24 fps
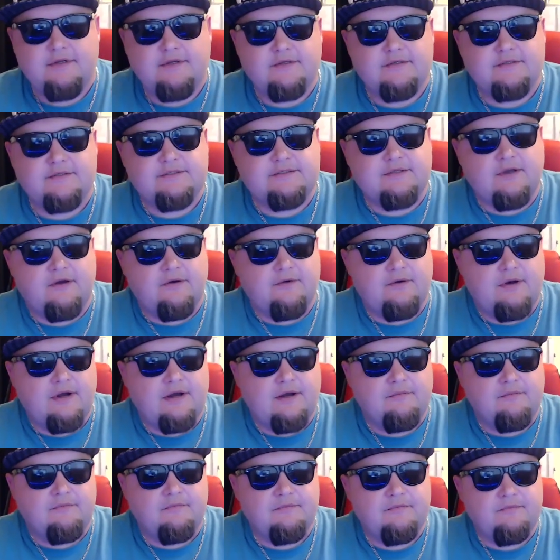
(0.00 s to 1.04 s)
So
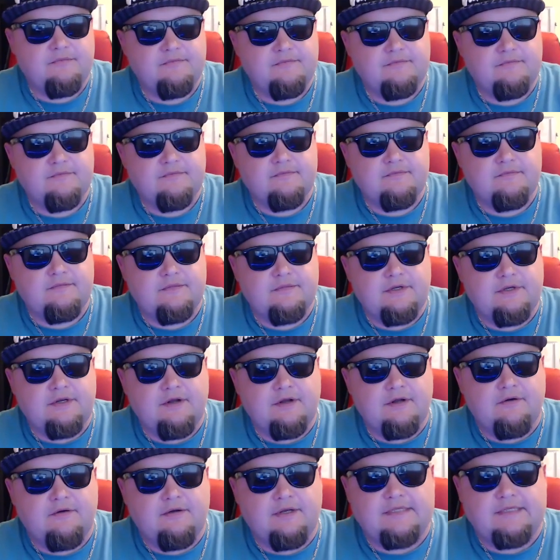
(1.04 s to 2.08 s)
um, you
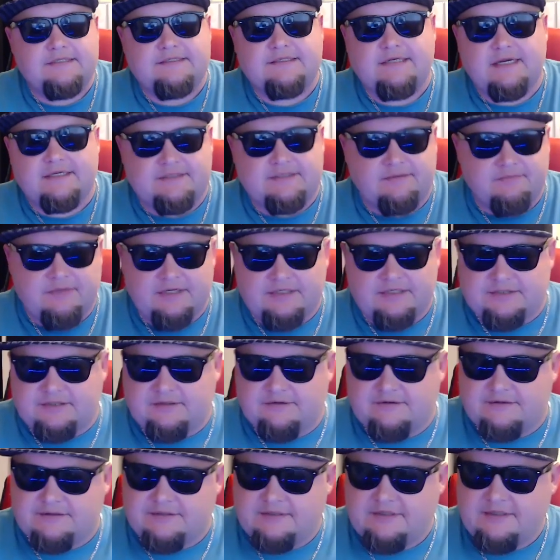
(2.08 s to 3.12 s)
know, it's got some
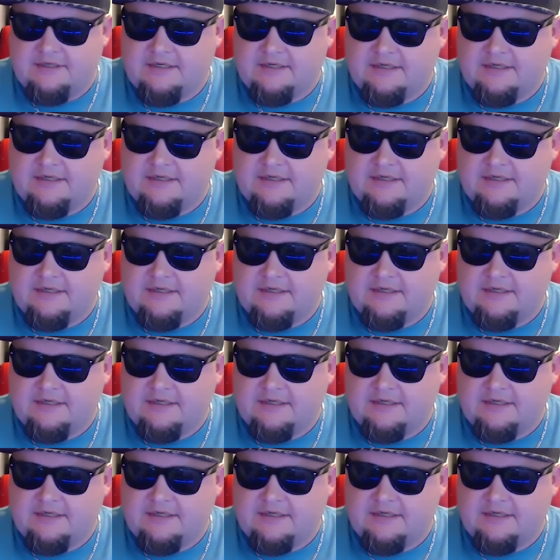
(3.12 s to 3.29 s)
issues.